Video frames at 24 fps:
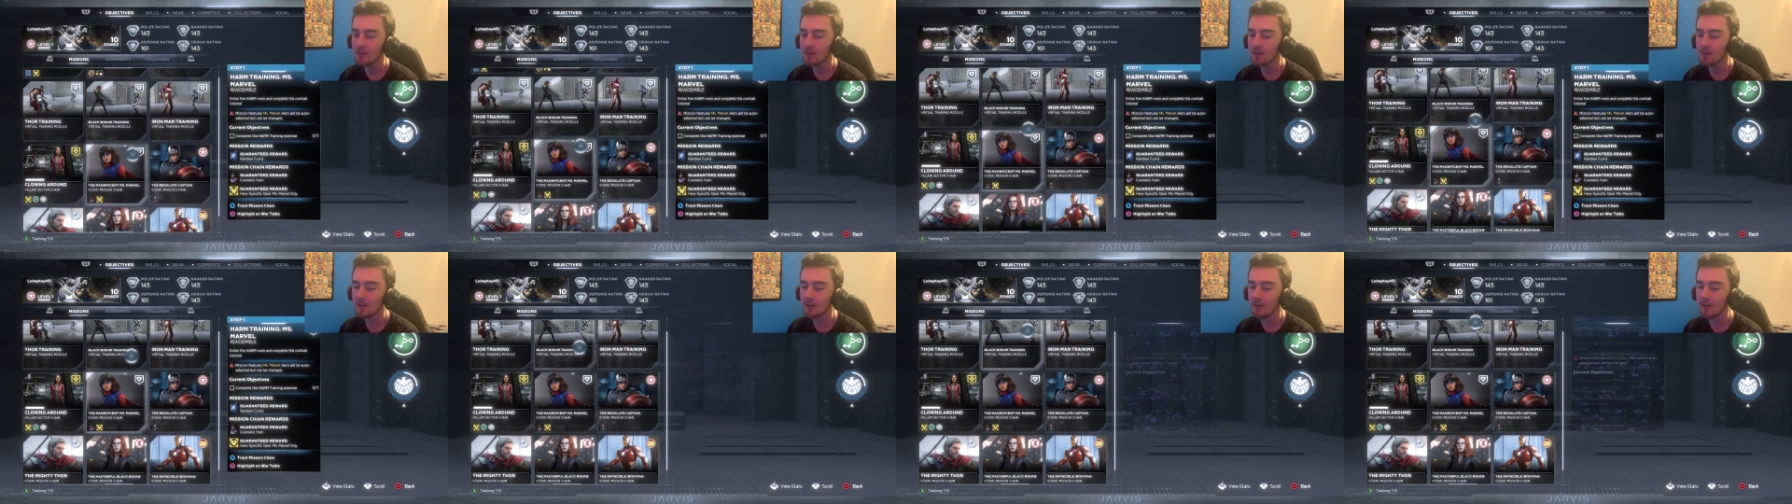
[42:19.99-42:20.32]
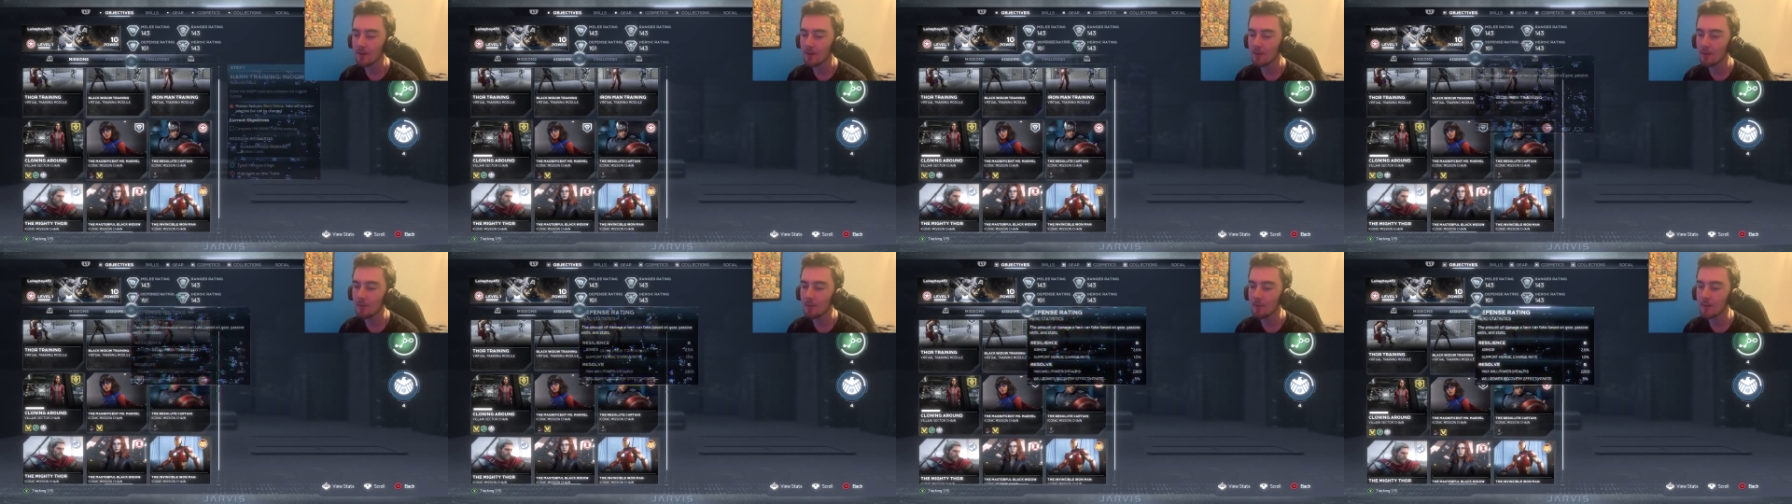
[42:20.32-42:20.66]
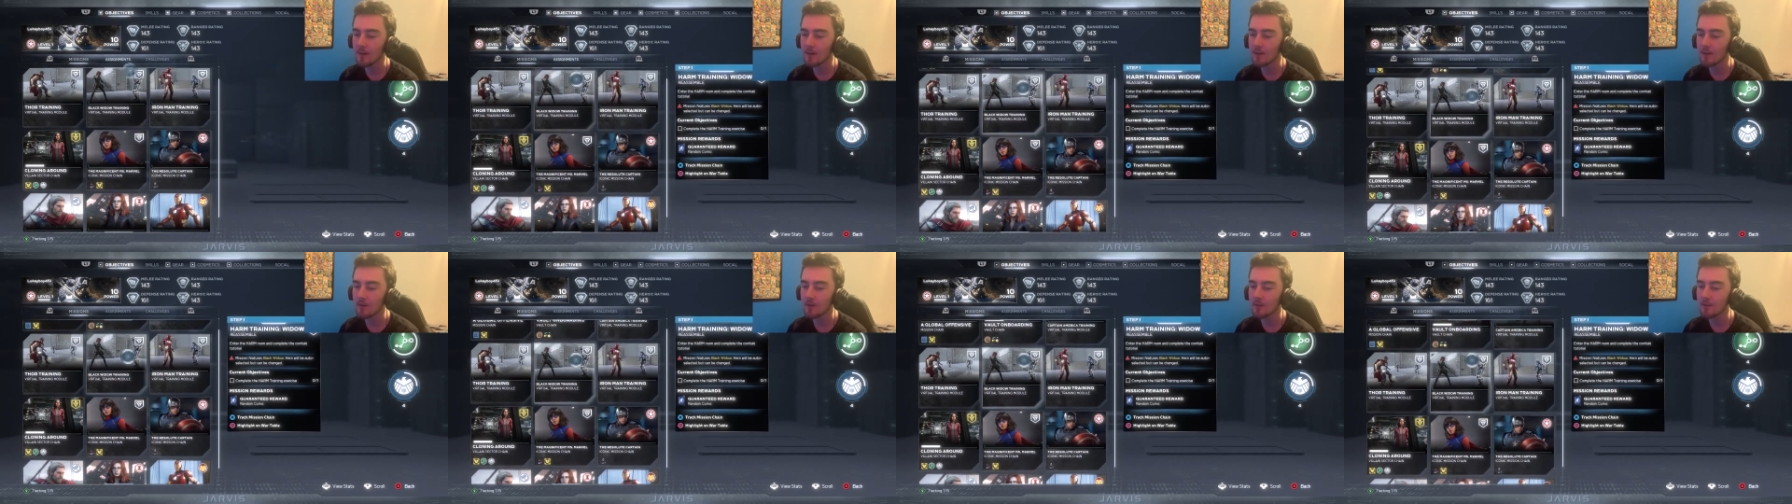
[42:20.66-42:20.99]
Like, oh my
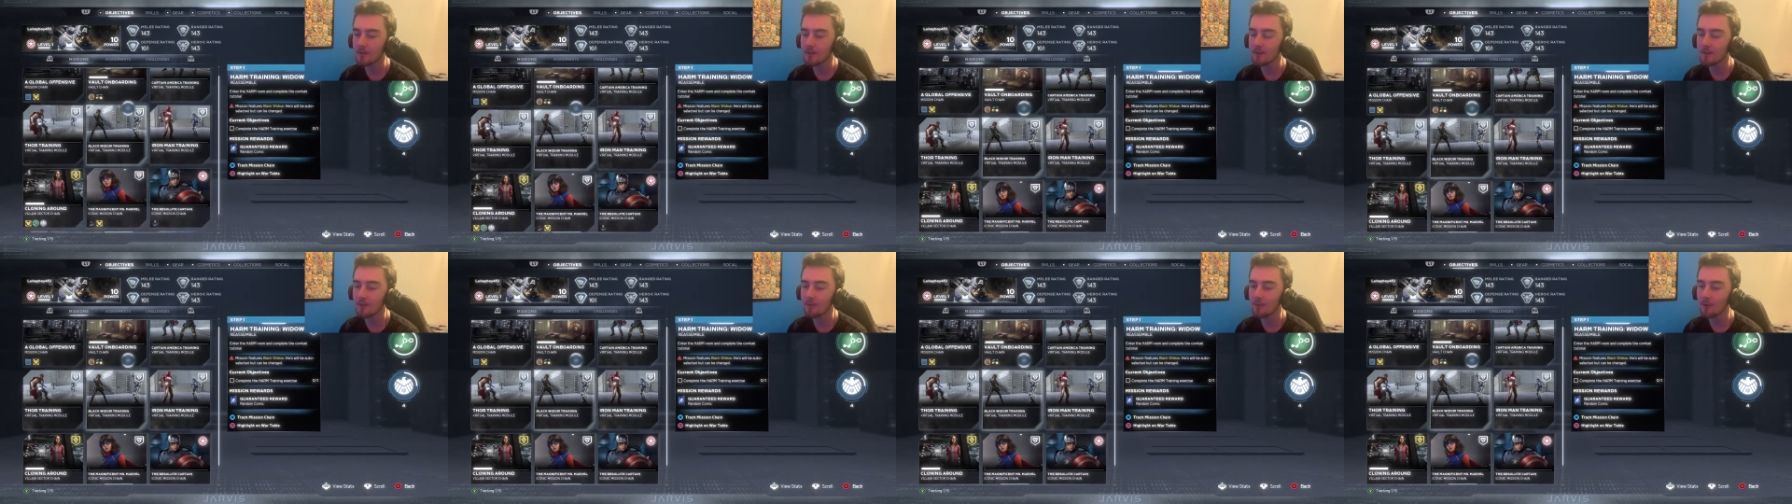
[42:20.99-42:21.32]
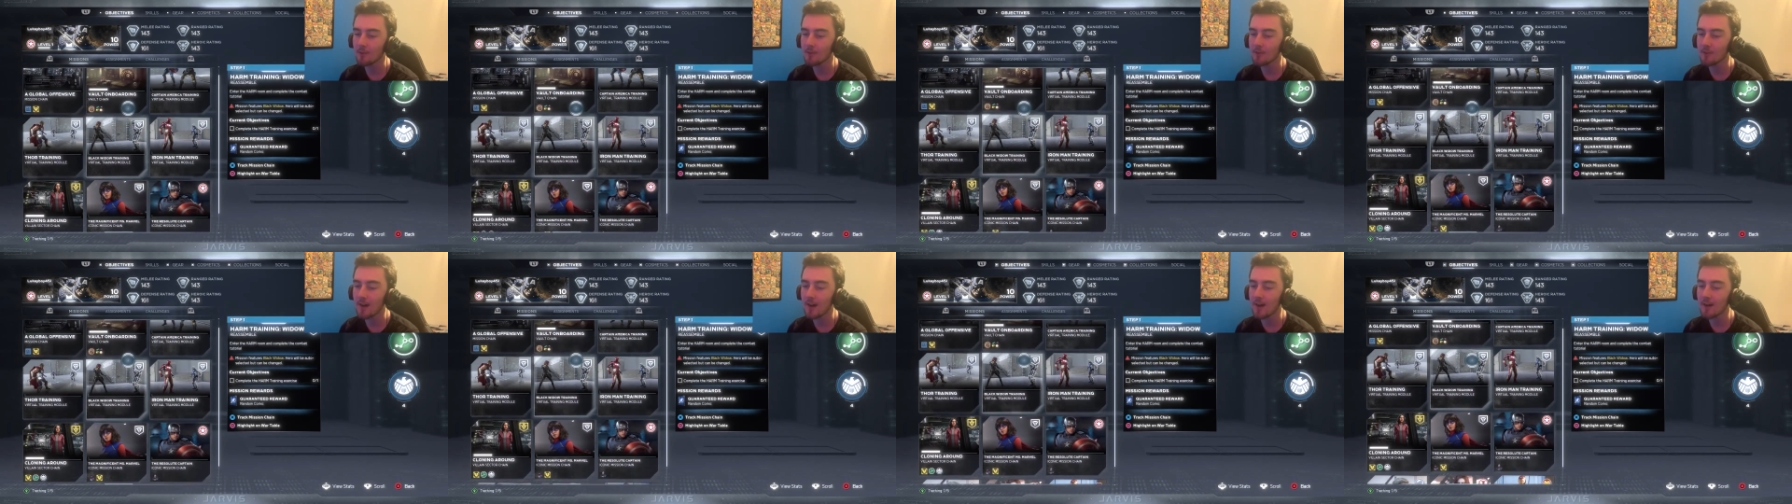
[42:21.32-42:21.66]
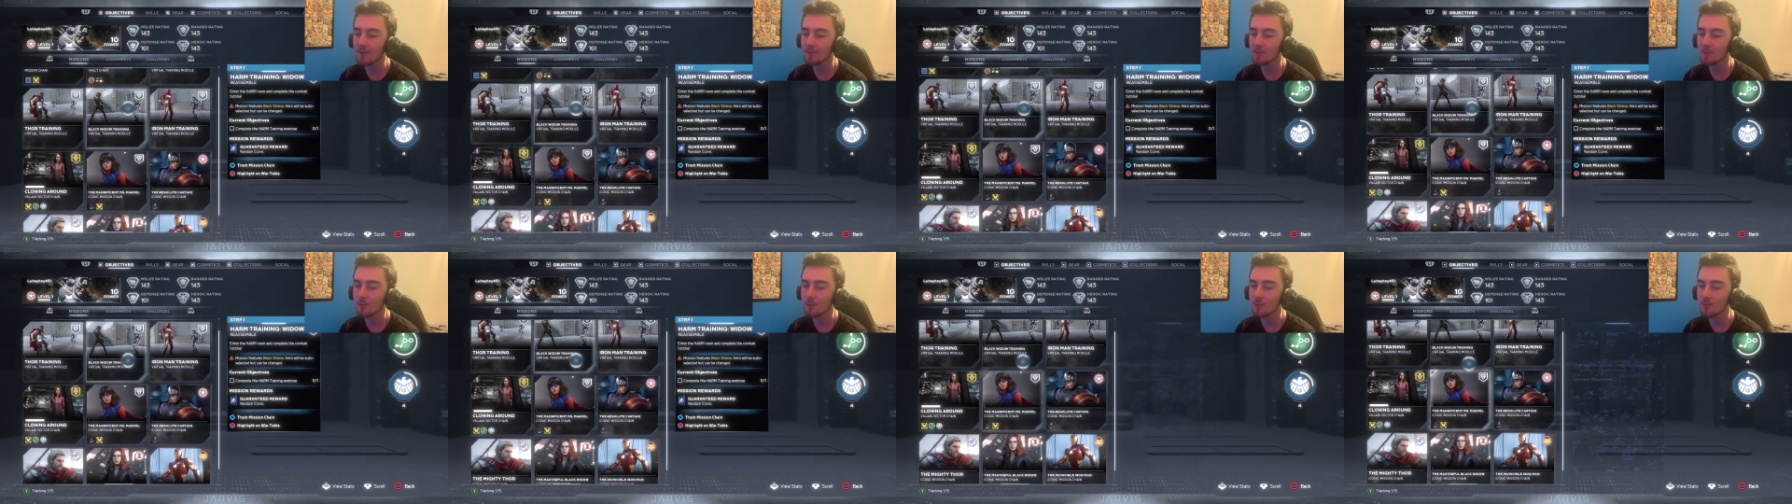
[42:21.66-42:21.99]
god. And then, of course,
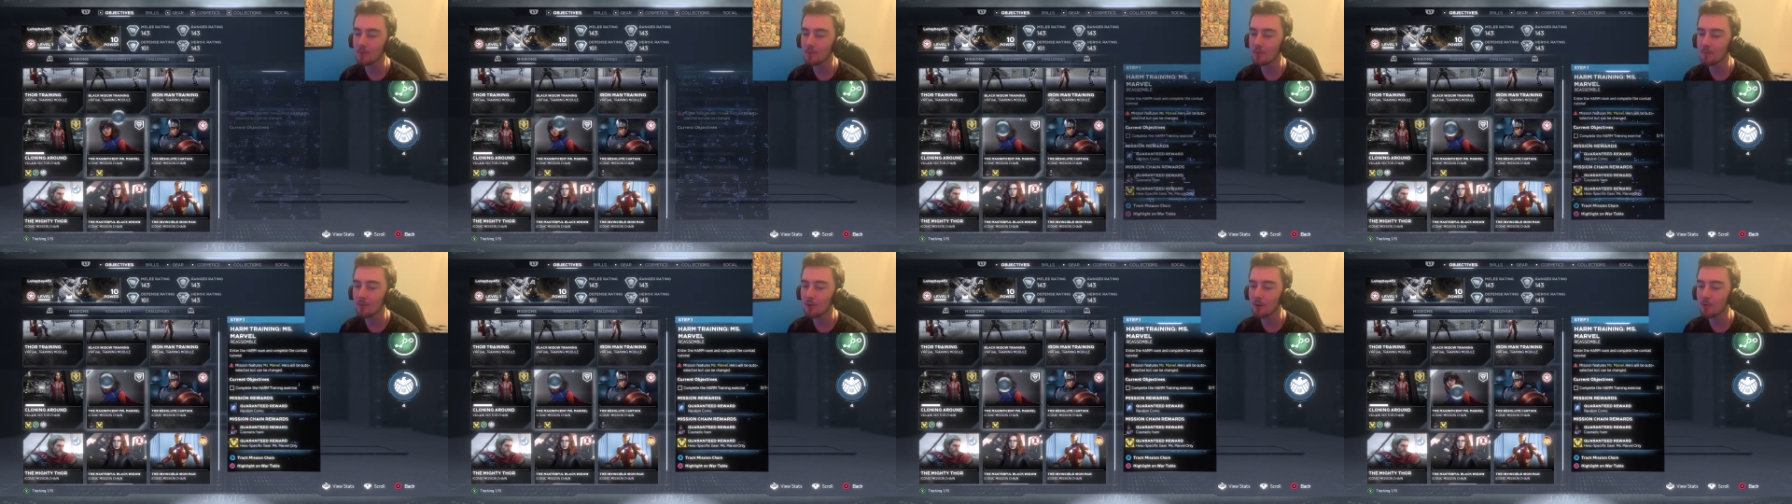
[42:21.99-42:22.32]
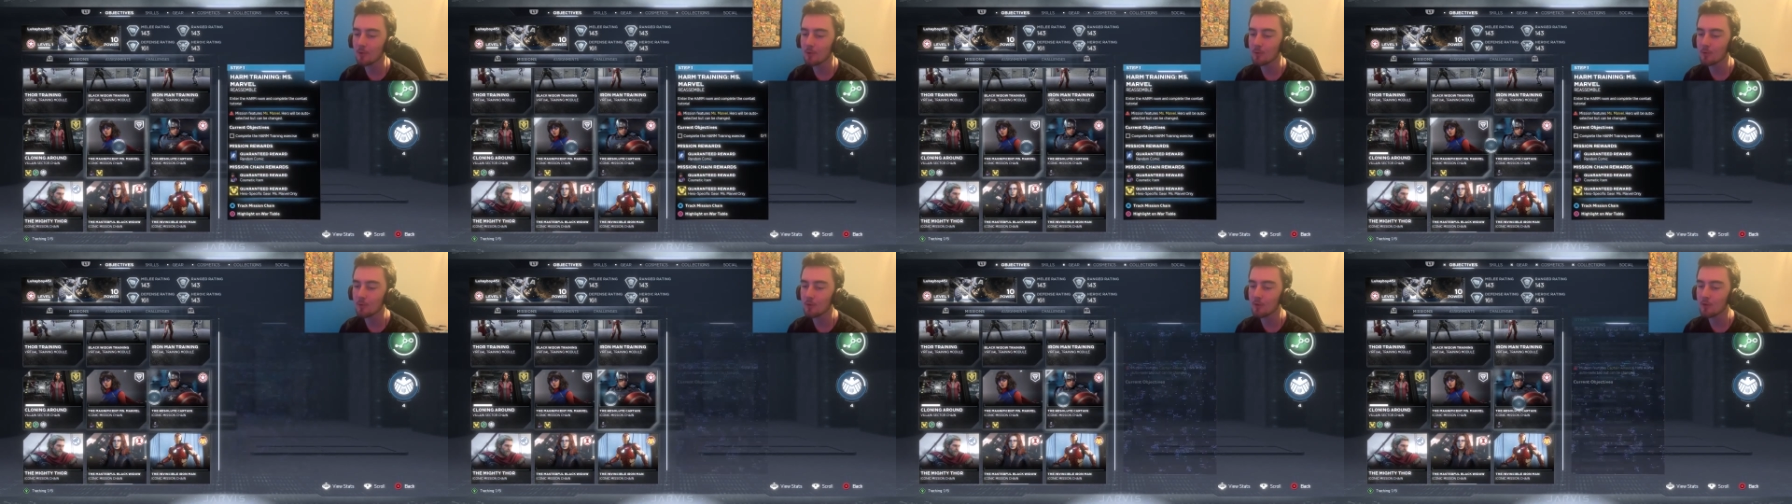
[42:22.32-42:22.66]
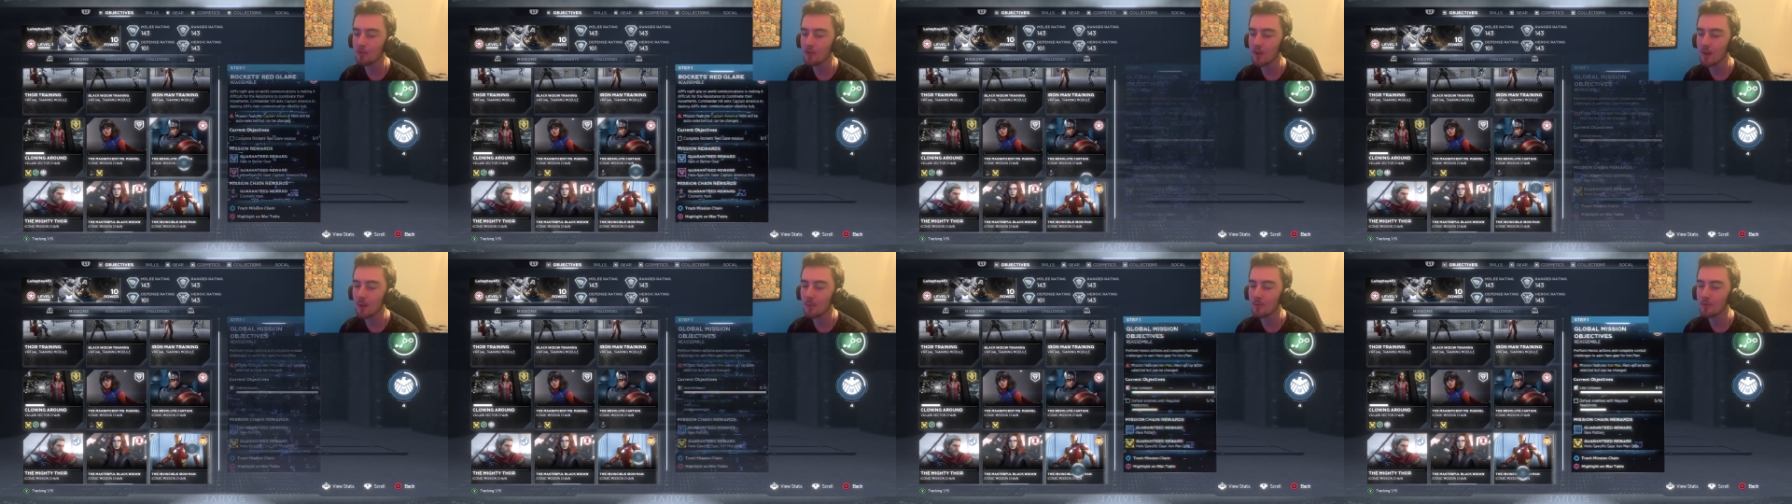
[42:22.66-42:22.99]
afterwards, the post-launch,
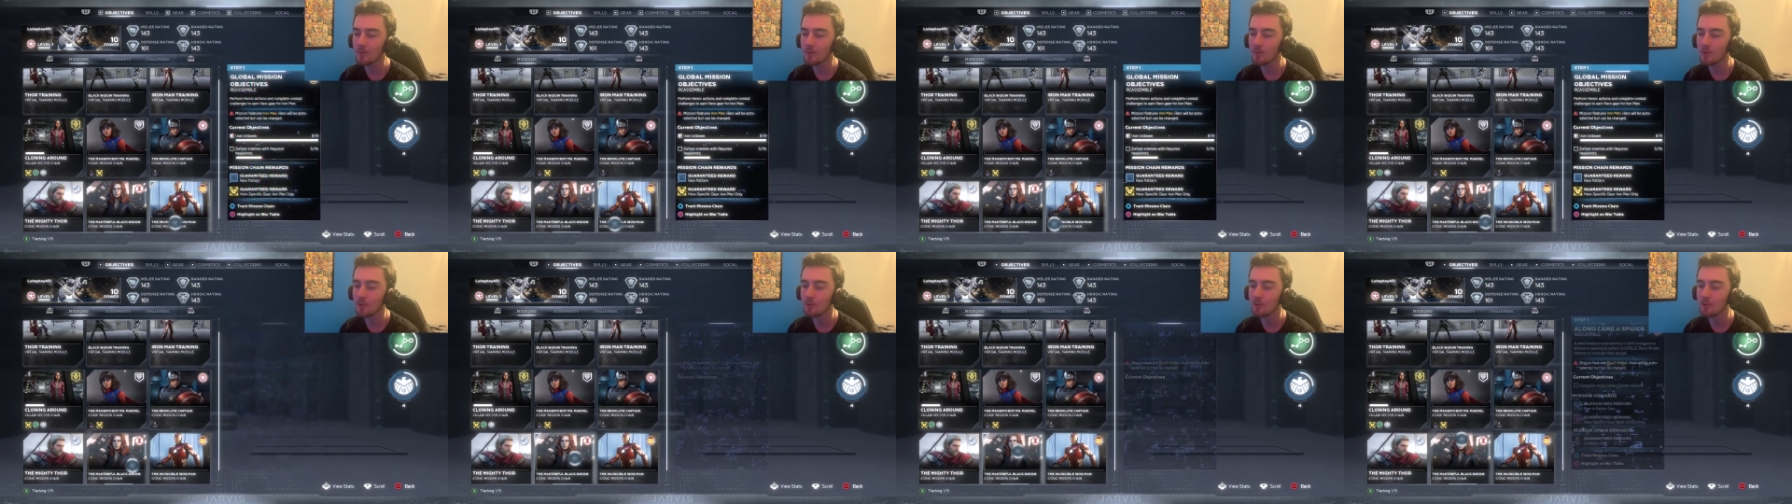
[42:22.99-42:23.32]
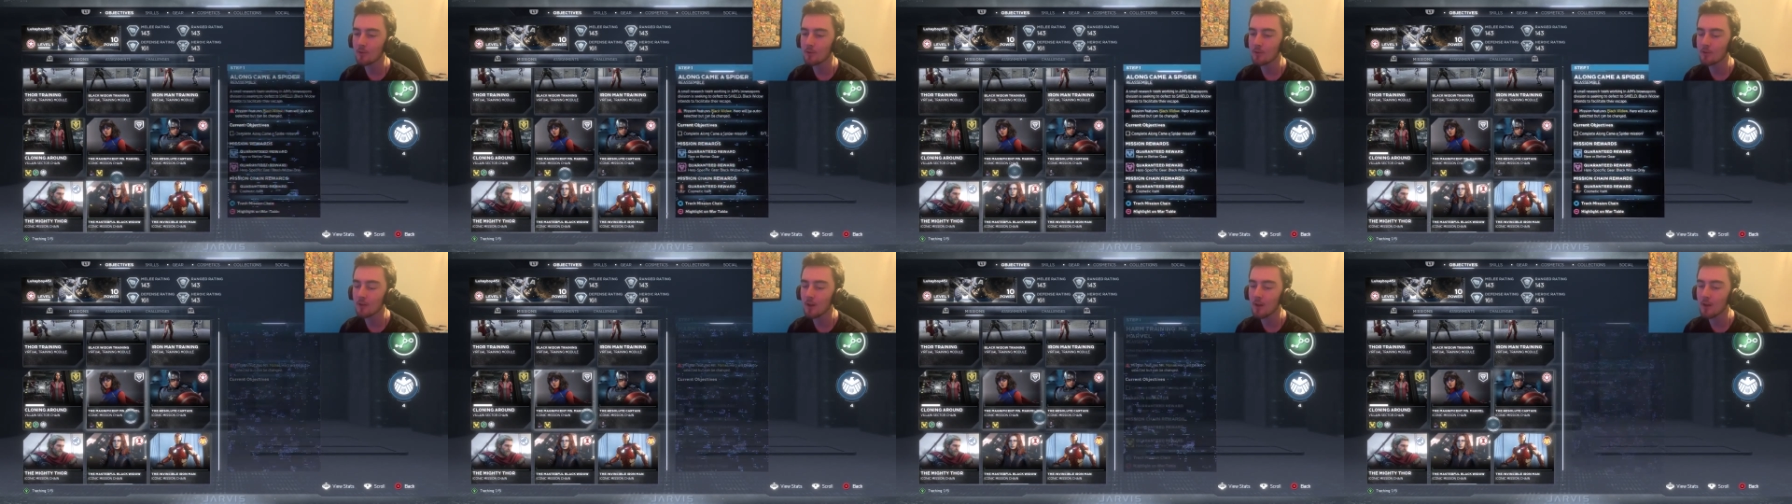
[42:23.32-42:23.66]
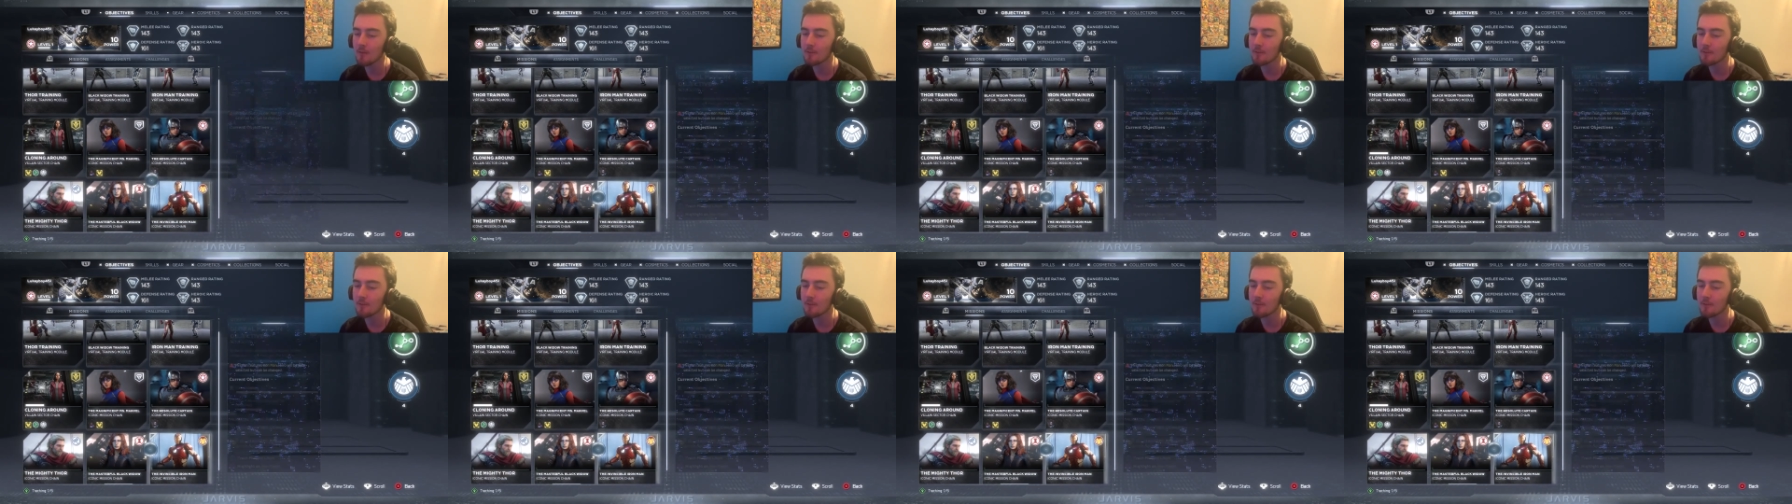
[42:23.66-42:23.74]
I'm going to do all this stuff.